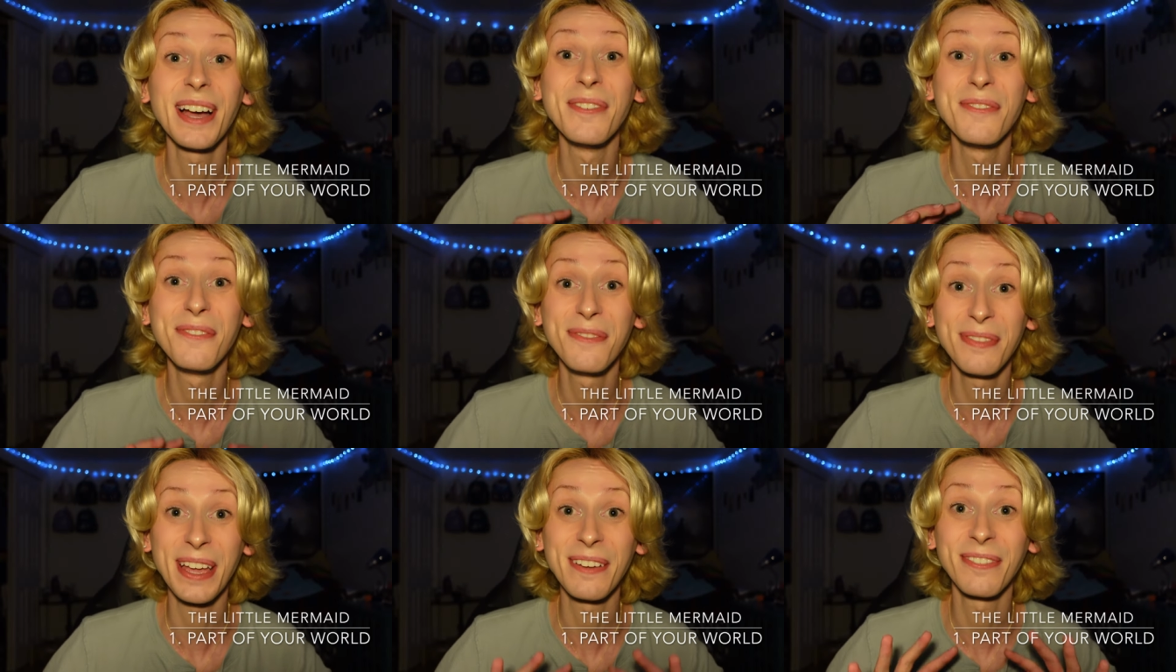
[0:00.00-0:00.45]
of
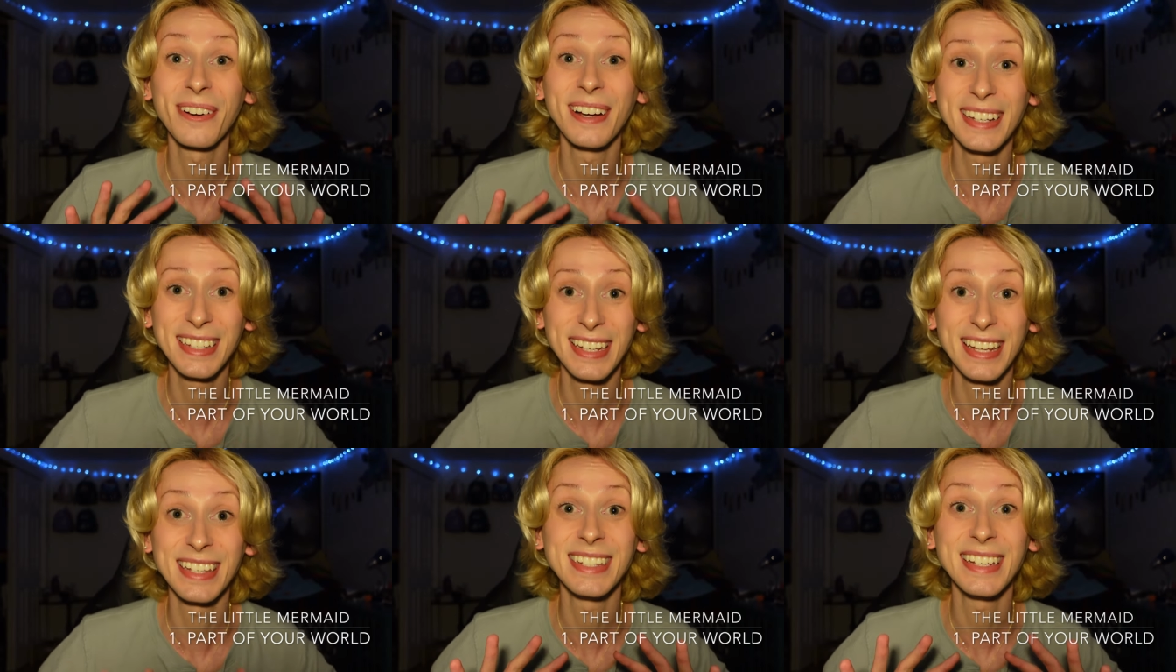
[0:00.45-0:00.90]

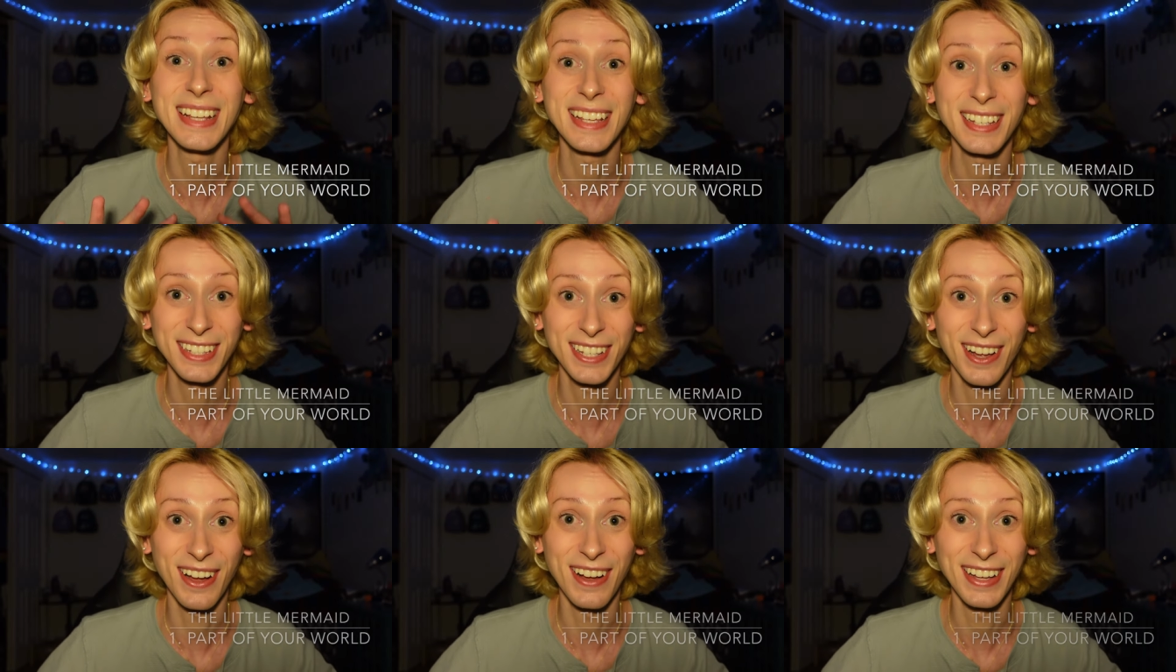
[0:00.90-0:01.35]
favorite Disney
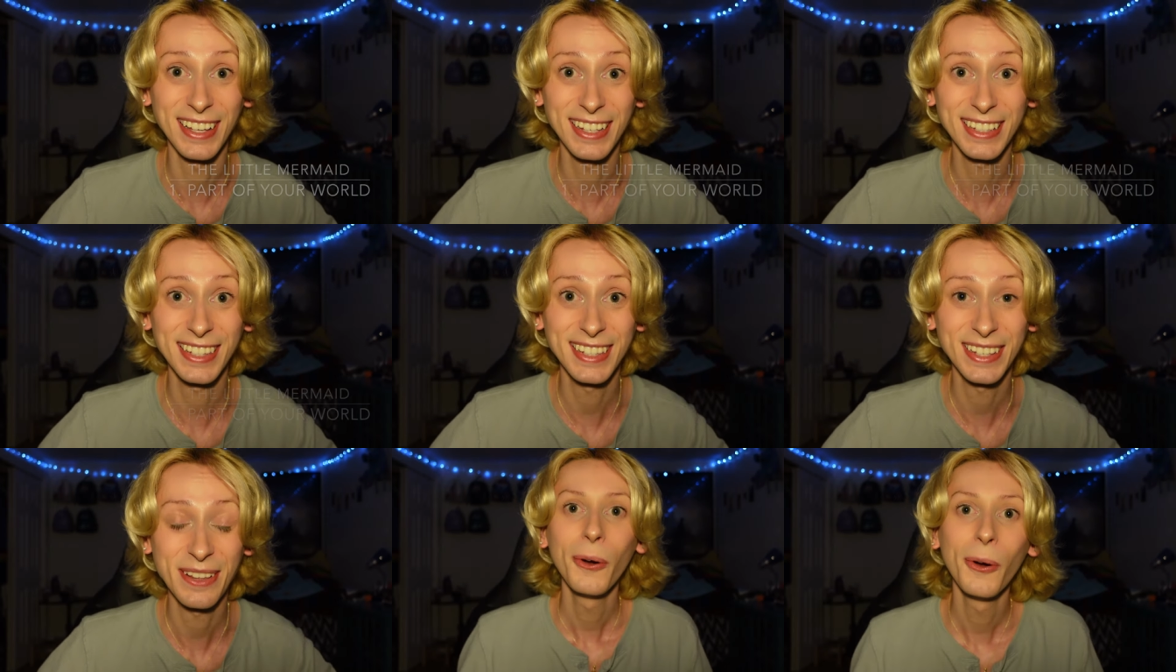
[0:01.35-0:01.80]
songs.